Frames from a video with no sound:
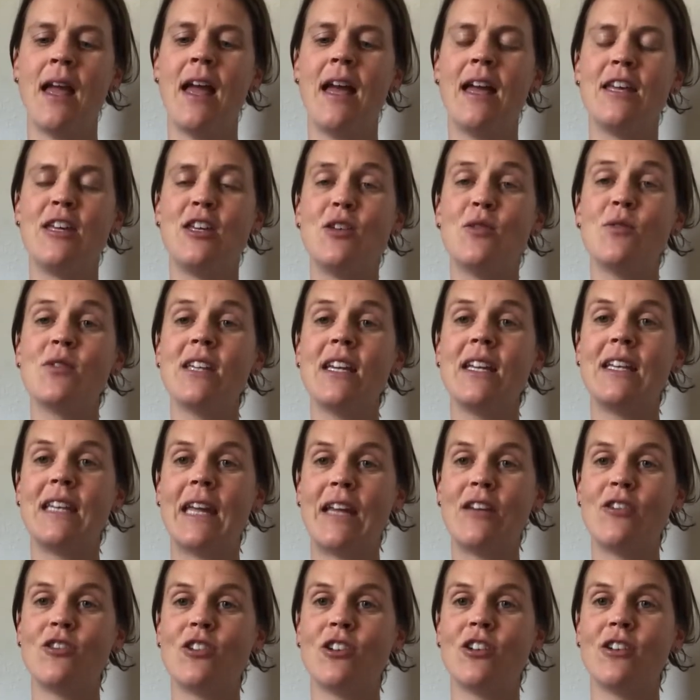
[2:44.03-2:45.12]
Using
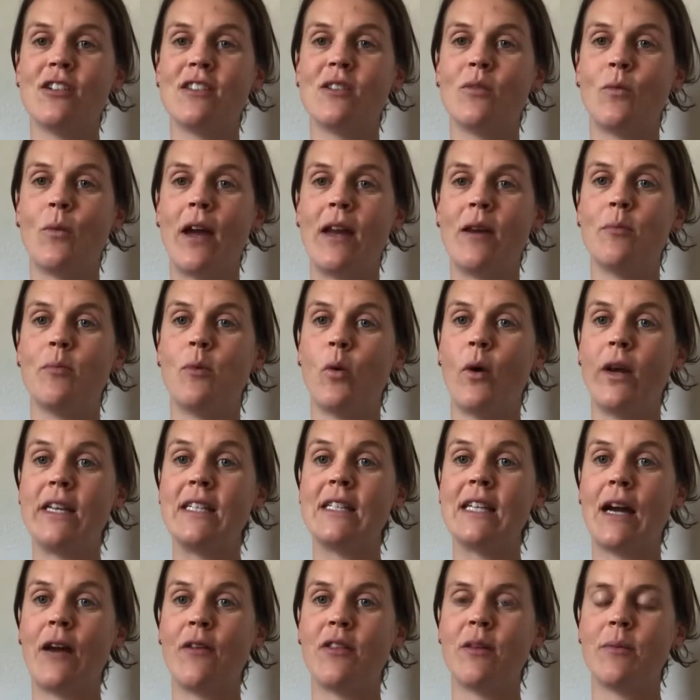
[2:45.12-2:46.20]
nature as a way to point
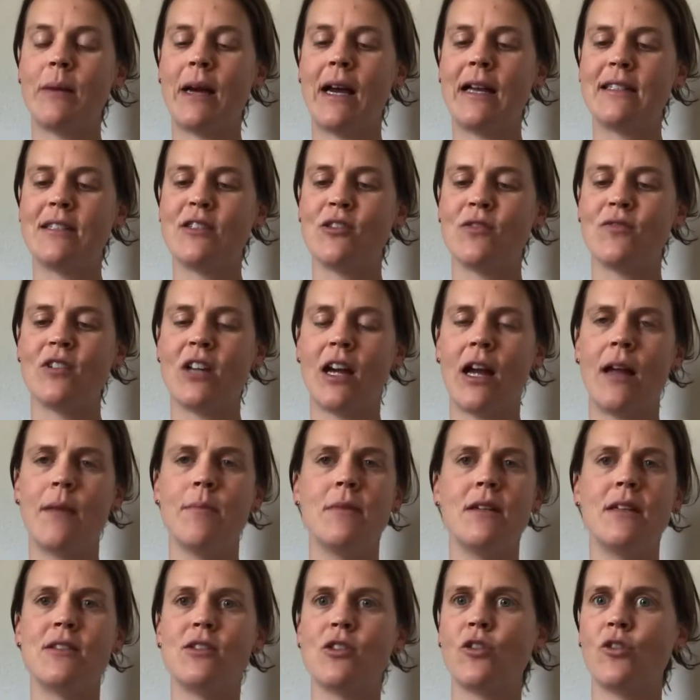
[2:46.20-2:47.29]
out the passage of time
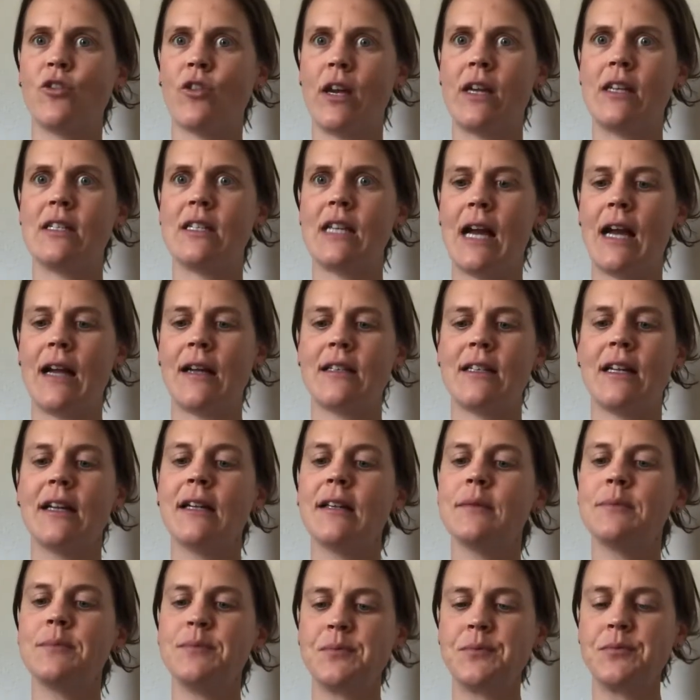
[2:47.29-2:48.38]
is a great tactic.
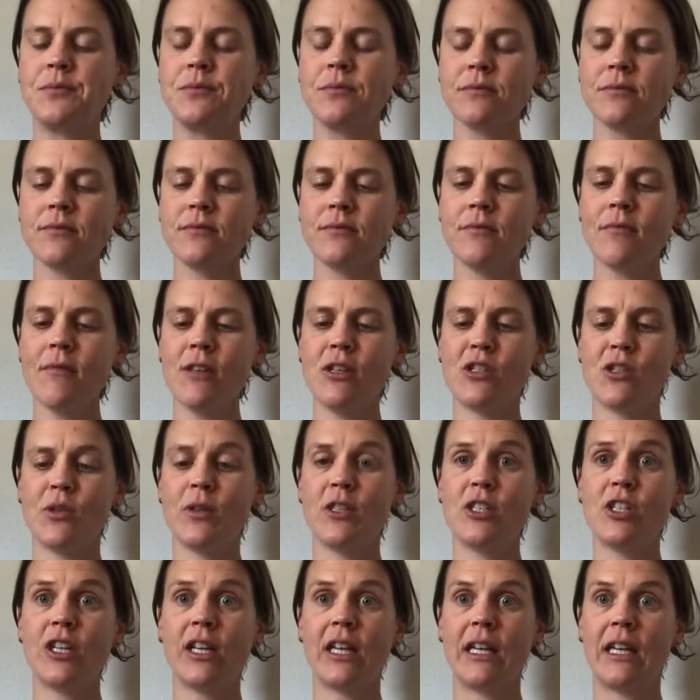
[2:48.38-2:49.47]
So a
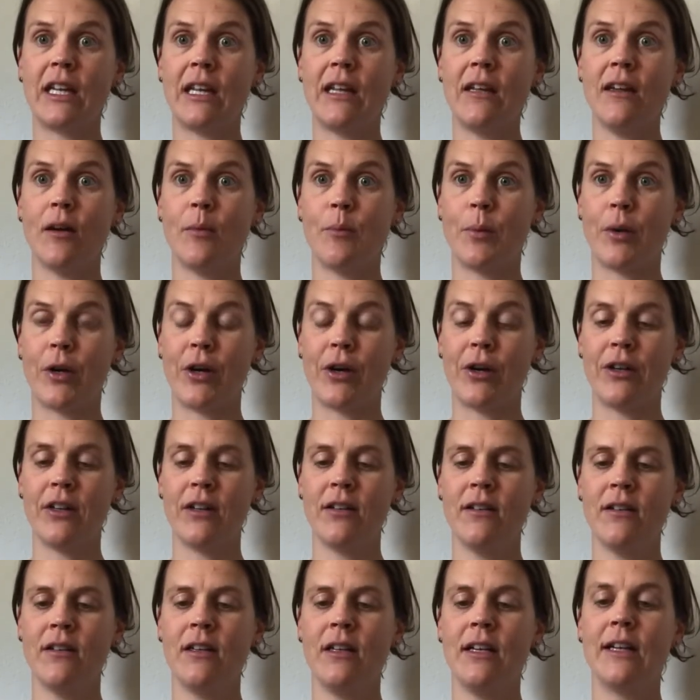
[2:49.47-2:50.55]
chickadee, bird,
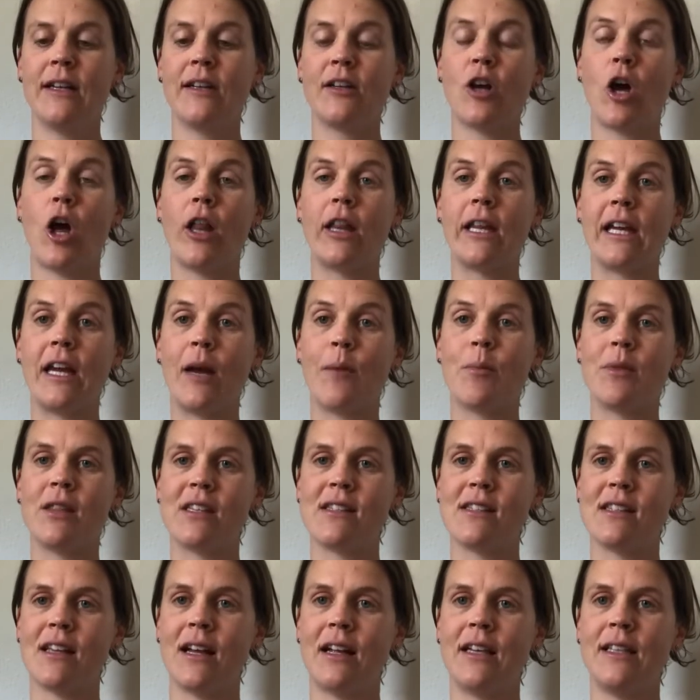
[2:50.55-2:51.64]
calling up the
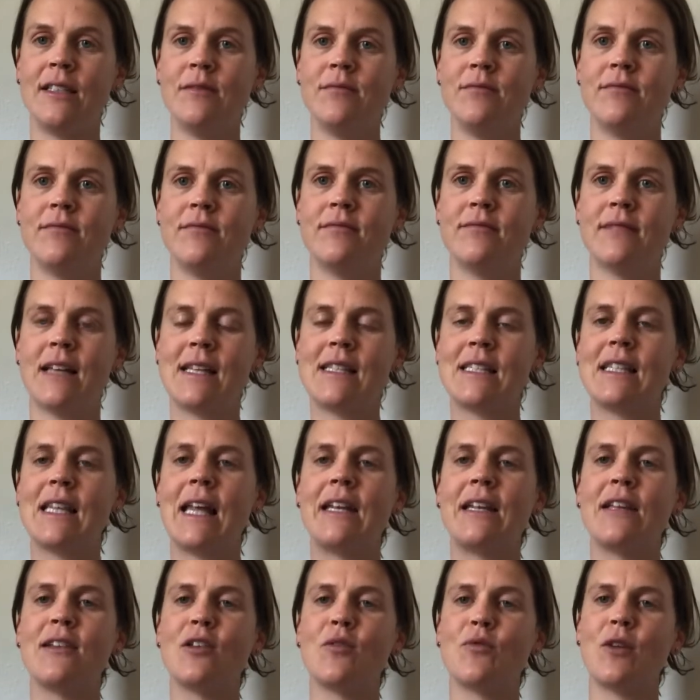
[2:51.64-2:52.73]
sun, that's
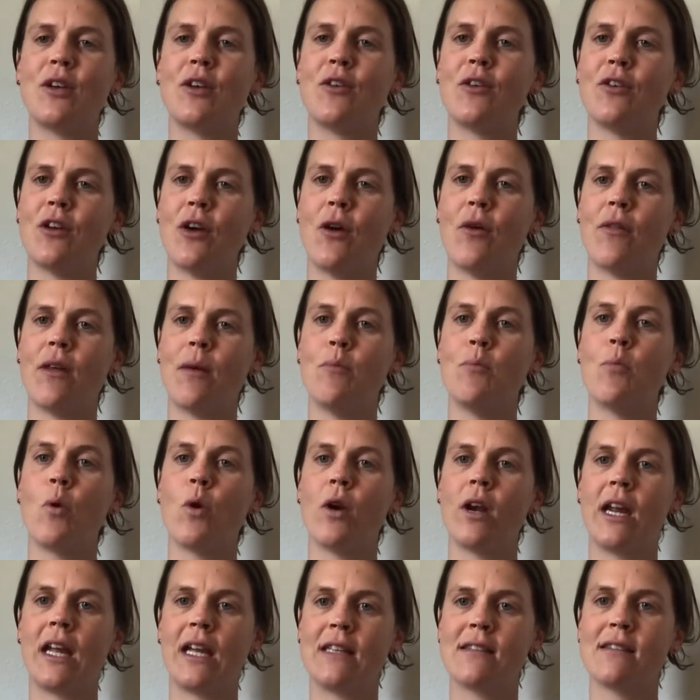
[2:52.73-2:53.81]
letting the reader know that
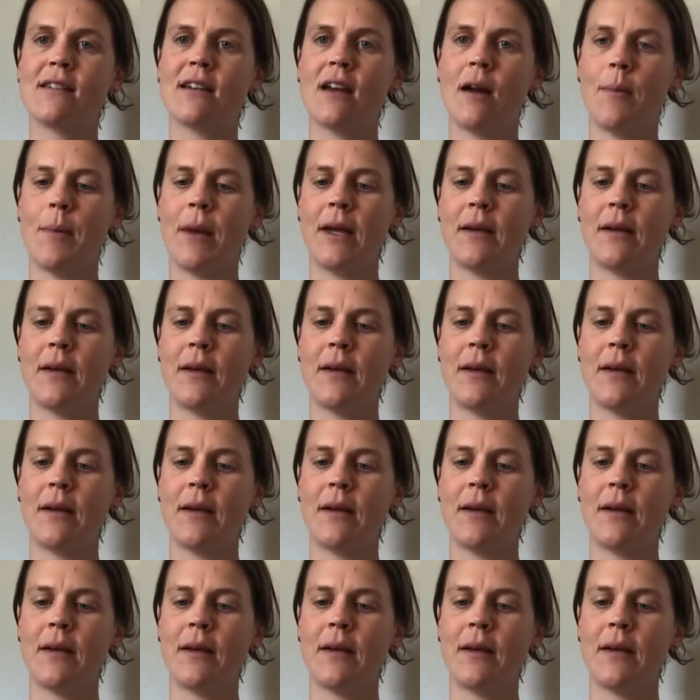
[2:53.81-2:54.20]
morning is coming.